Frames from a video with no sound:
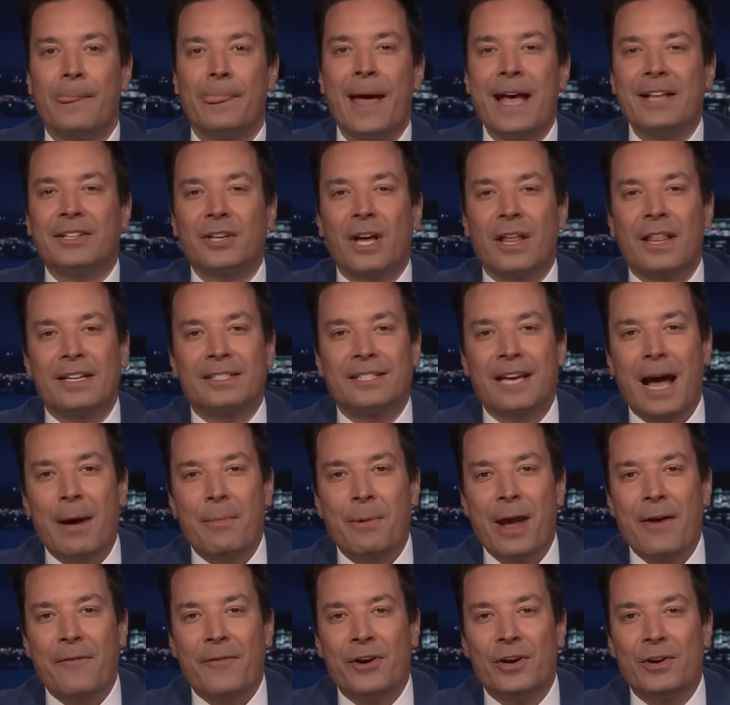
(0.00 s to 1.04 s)
That's all the time
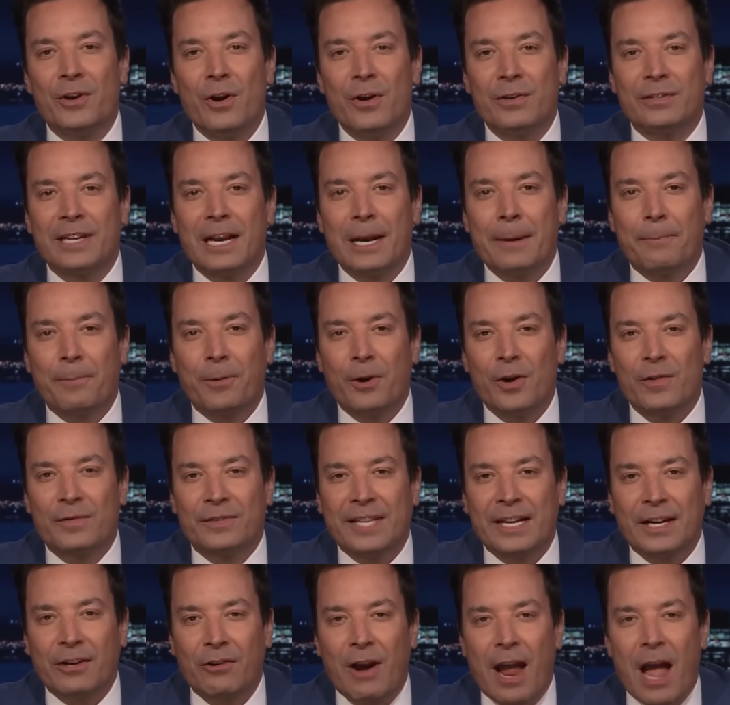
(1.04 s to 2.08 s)
we have for news and improve.
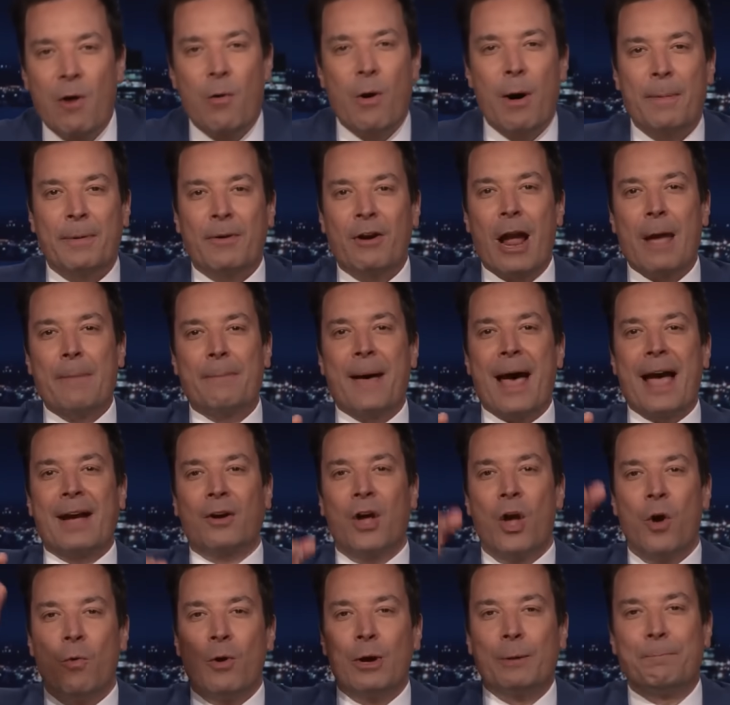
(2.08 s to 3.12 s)
Stick around. We'll be right back
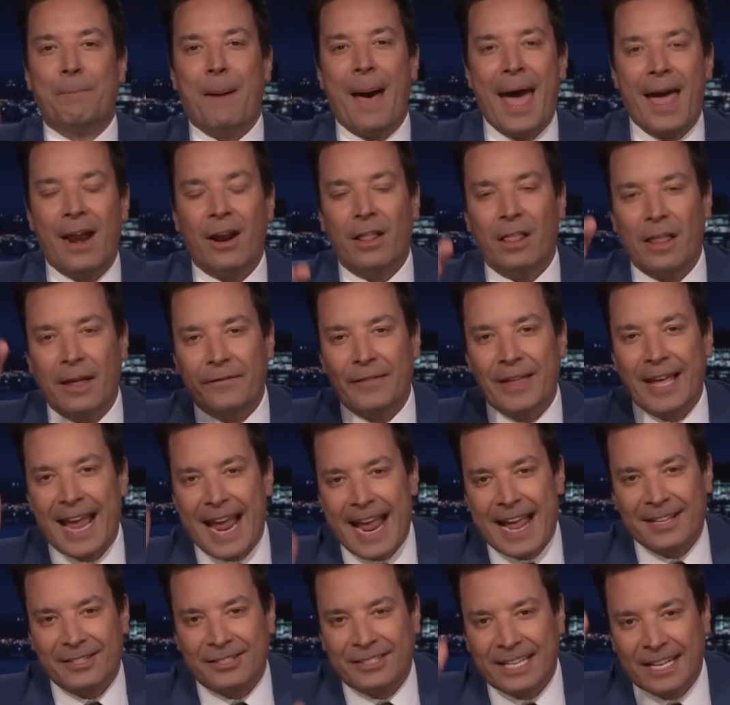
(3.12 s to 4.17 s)
with Battle of
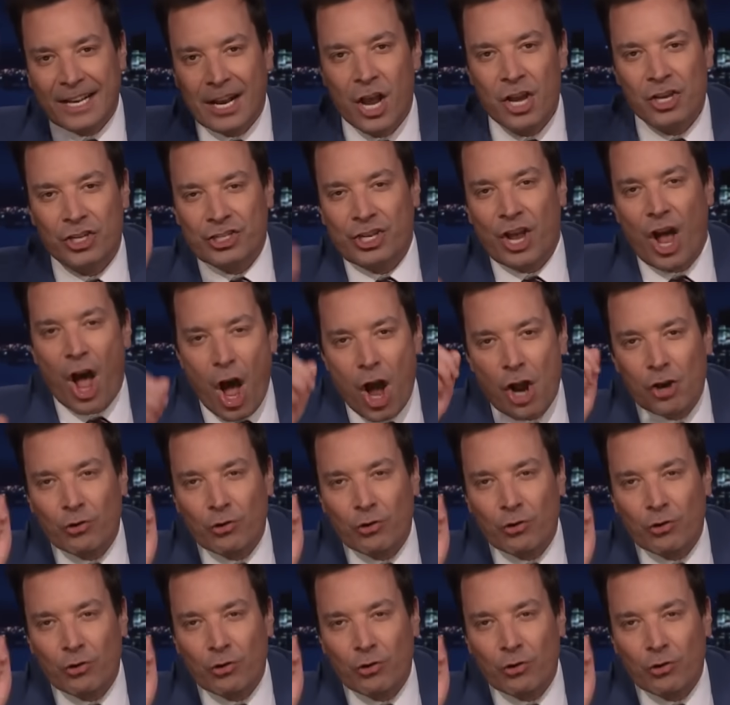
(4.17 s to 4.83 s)
the Instant.